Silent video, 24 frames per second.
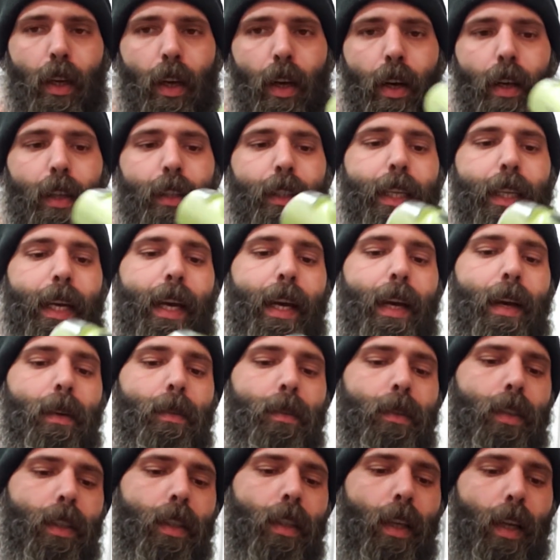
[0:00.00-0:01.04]
on
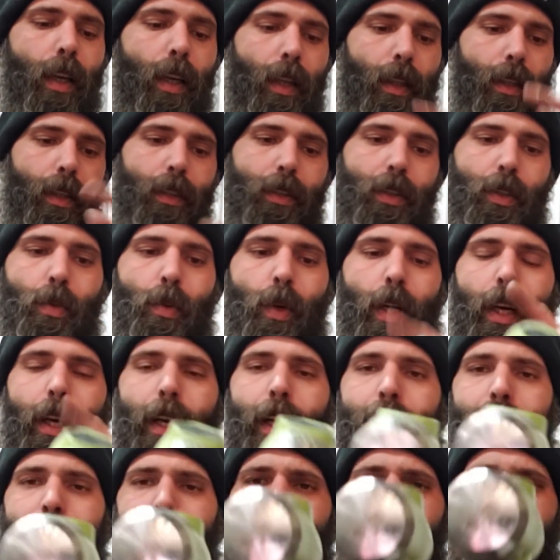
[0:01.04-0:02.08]
down. The square
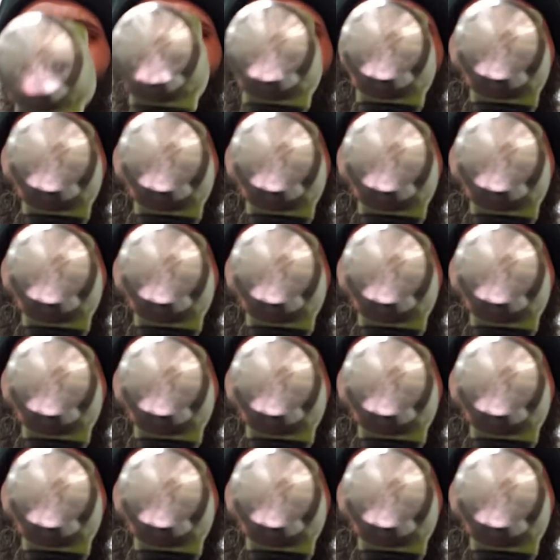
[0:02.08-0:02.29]
heads, this